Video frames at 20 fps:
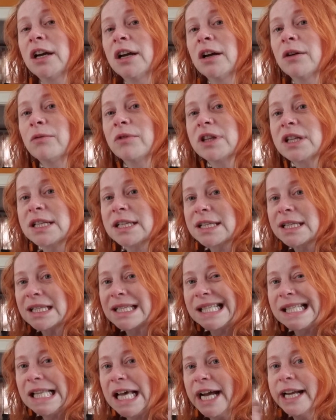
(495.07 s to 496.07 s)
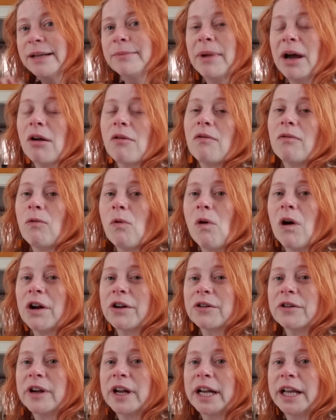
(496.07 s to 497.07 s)
with a slight amount of
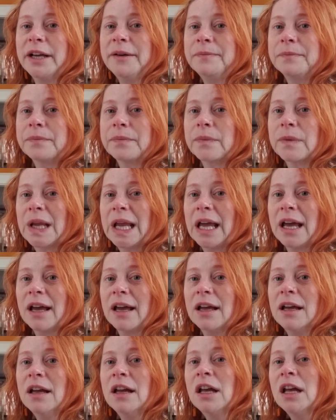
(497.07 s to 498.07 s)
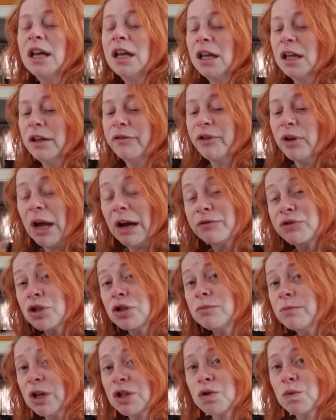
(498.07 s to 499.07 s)
water in it, okay? If you have too
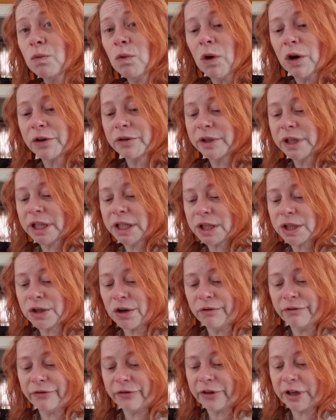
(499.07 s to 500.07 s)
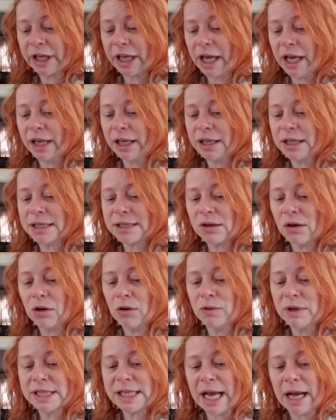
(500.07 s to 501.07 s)
much water in it, don't forget, it's
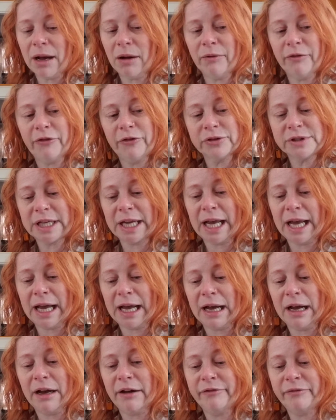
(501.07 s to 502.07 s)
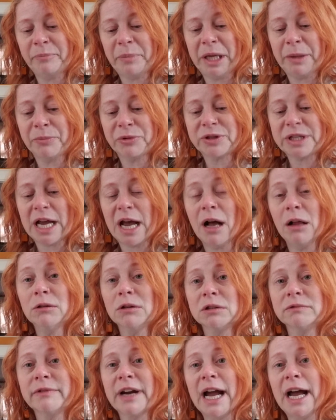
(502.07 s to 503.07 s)
always helpful to have paper towel or
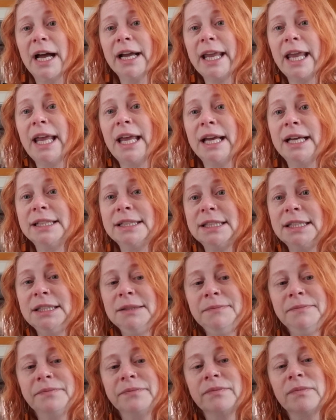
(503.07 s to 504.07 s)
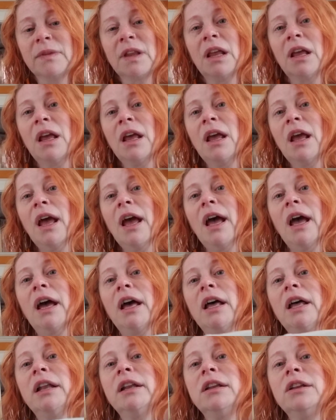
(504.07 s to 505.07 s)
rag handy,
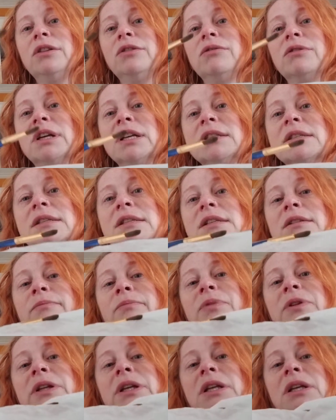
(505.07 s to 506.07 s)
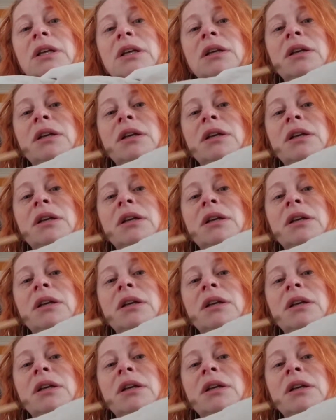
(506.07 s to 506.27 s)
and you can simply